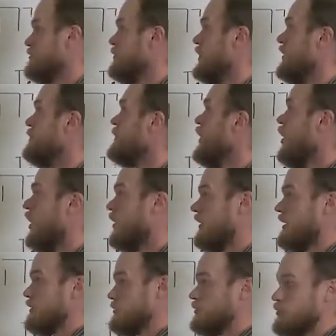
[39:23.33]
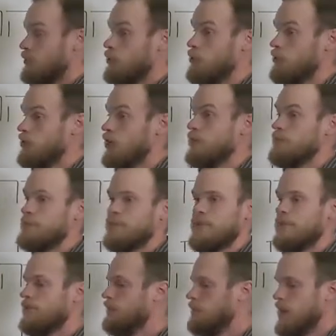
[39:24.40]
But heart and soul,
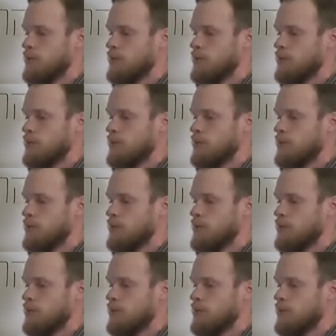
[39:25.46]
the